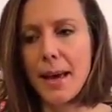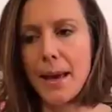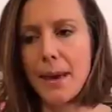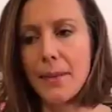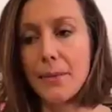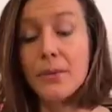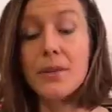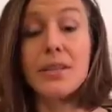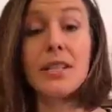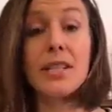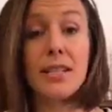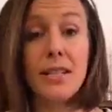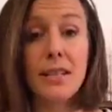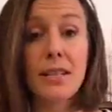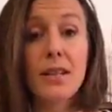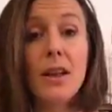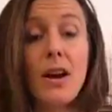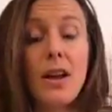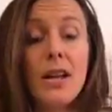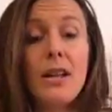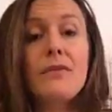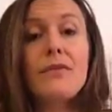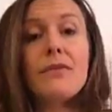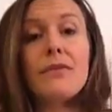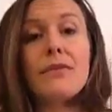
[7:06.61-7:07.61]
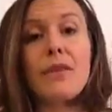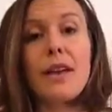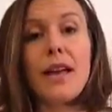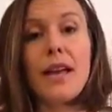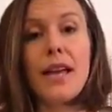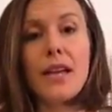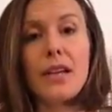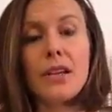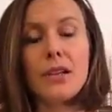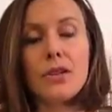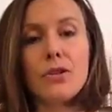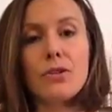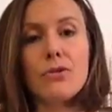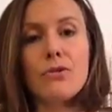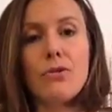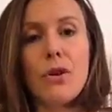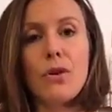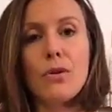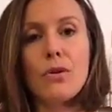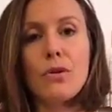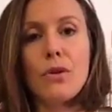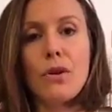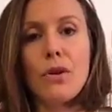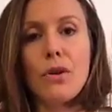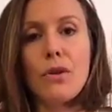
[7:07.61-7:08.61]
which is kind of in
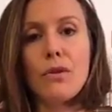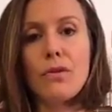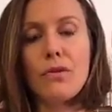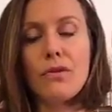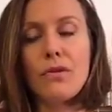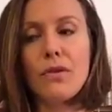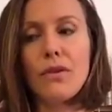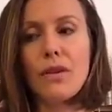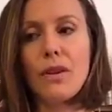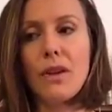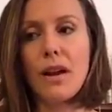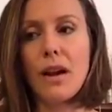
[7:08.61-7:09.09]
control of